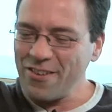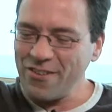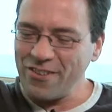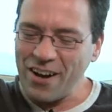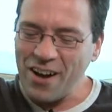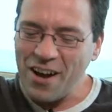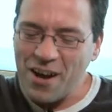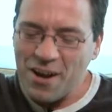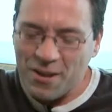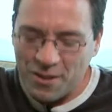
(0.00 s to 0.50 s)
So
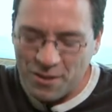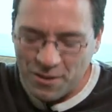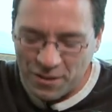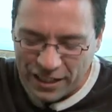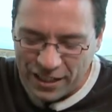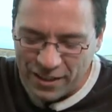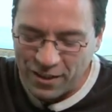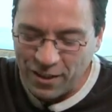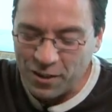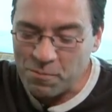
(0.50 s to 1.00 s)
now,
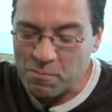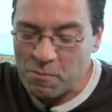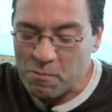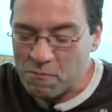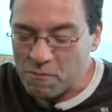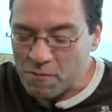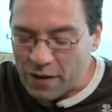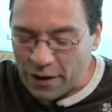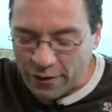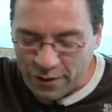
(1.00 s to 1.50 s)
In the Loop,
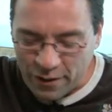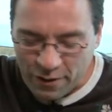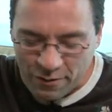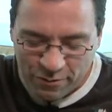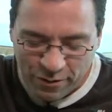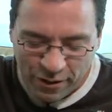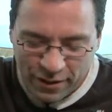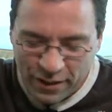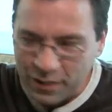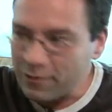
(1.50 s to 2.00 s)
very
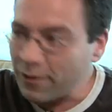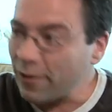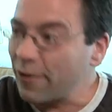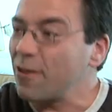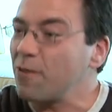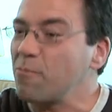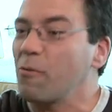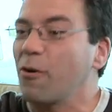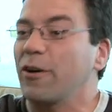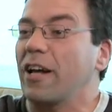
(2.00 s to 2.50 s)
funny,
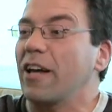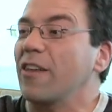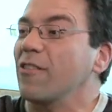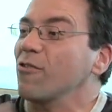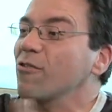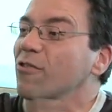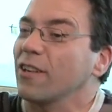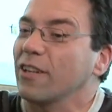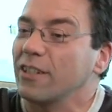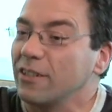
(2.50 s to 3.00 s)
very smart.
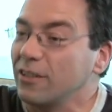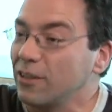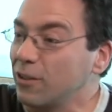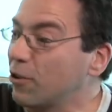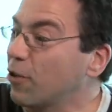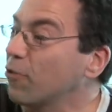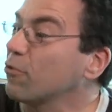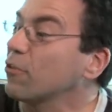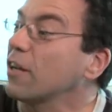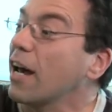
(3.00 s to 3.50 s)
As you say,
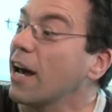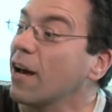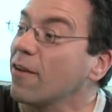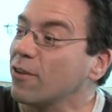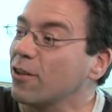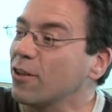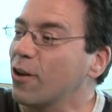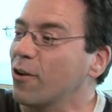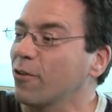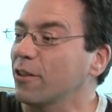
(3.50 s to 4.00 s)
you don't
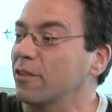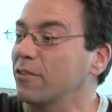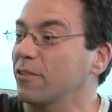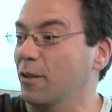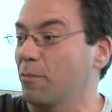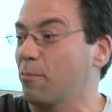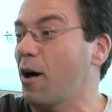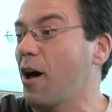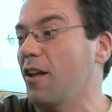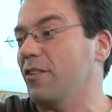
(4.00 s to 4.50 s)
have to know
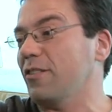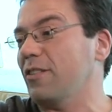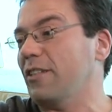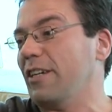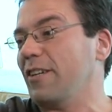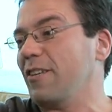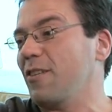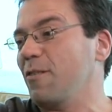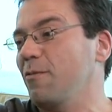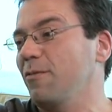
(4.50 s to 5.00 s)
the
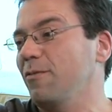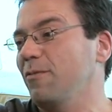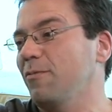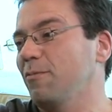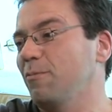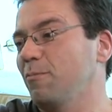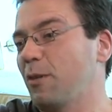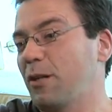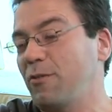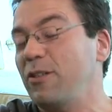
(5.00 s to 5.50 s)
politics.
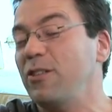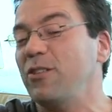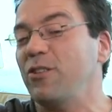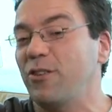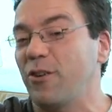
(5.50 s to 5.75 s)
But if